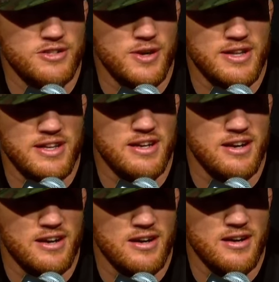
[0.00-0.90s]
so I think
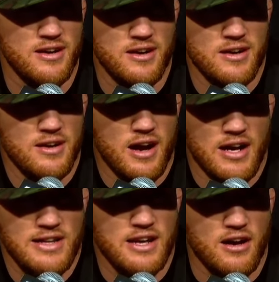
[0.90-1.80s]

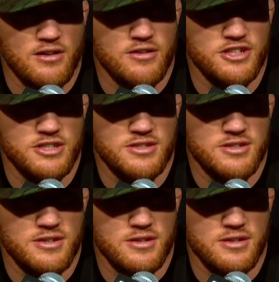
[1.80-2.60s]
100 G's